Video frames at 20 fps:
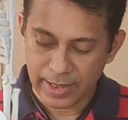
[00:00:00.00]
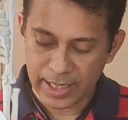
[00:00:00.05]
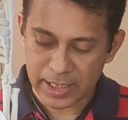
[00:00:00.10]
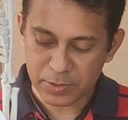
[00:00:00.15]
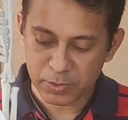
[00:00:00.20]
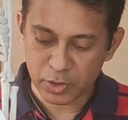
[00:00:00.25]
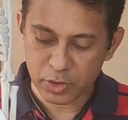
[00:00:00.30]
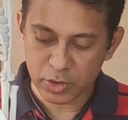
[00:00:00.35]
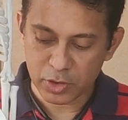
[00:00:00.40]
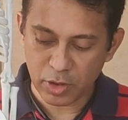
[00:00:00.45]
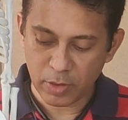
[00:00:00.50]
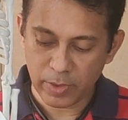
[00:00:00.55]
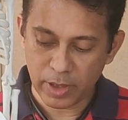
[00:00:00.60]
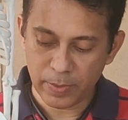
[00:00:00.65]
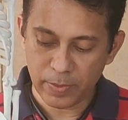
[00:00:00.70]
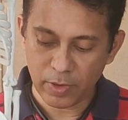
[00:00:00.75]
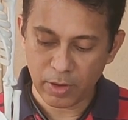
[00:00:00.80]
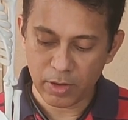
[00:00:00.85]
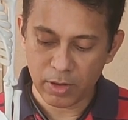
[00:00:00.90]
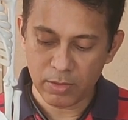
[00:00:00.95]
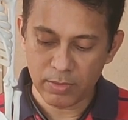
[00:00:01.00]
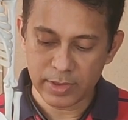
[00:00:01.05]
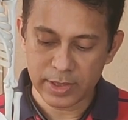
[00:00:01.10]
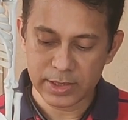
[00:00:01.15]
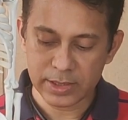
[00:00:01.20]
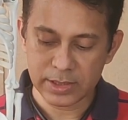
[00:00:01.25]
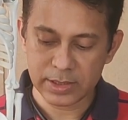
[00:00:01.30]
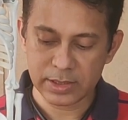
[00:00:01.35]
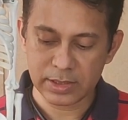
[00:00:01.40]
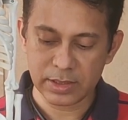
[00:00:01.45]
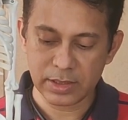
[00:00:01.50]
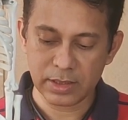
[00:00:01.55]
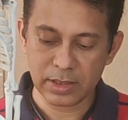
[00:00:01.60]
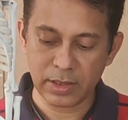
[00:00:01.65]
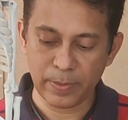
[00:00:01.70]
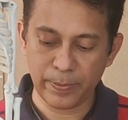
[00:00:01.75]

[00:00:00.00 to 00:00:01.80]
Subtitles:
Next most commonly problem is